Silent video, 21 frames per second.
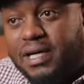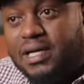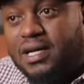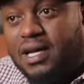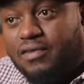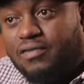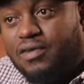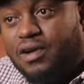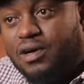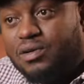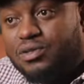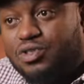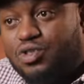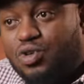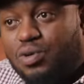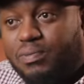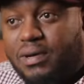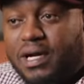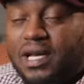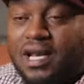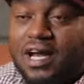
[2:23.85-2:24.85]
Mad Love Lounge. Yes.
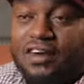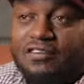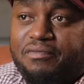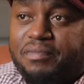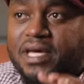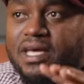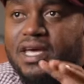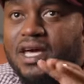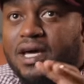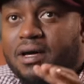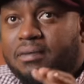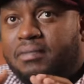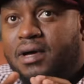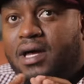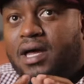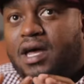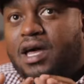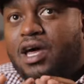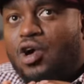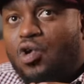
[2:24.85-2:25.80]
So Mad Love became